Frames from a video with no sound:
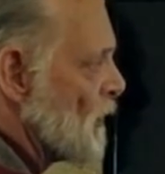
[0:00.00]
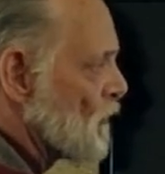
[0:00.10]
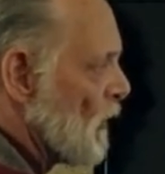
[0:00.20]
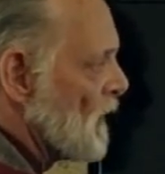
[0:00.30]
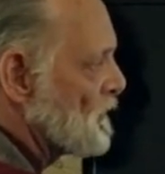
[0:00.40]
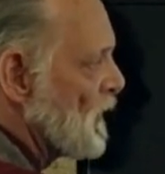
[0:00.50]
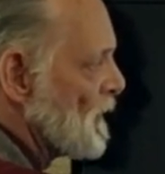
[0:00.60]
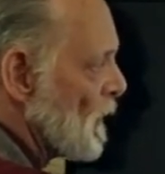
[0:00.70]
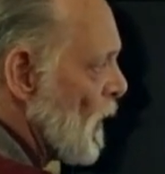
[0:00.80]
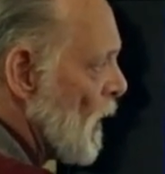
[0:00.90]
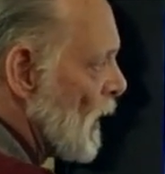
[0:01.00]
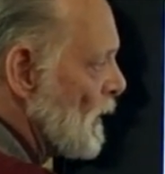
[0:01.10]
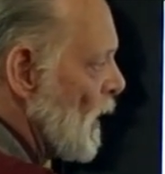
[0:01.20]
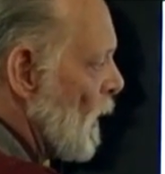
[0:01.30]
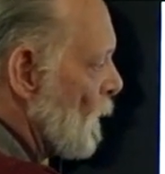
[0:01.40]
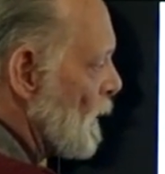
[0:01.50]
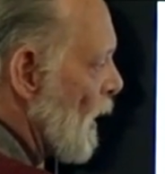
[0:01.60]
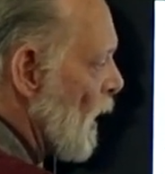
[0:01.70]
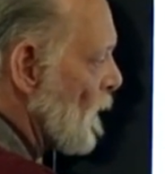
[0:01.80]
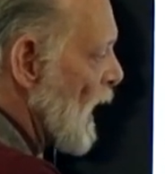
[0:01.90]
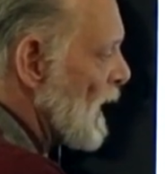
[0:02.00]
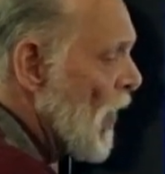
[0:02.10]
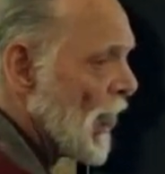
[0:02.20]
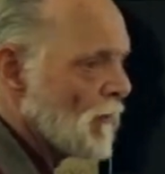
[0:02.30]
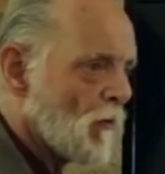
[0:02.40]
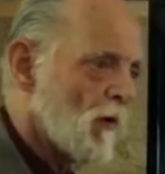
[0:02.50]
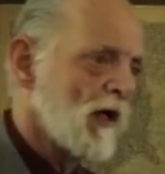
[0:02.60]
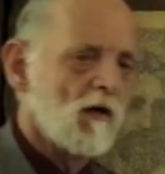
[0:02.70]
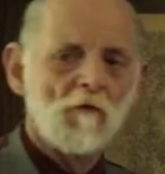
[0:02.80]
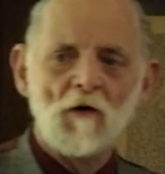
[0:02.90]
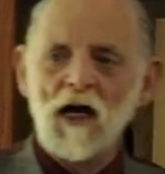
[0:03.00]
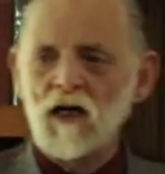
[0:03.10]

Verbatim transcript: Trust in the Lord with all thy heart. Well, where are you going to find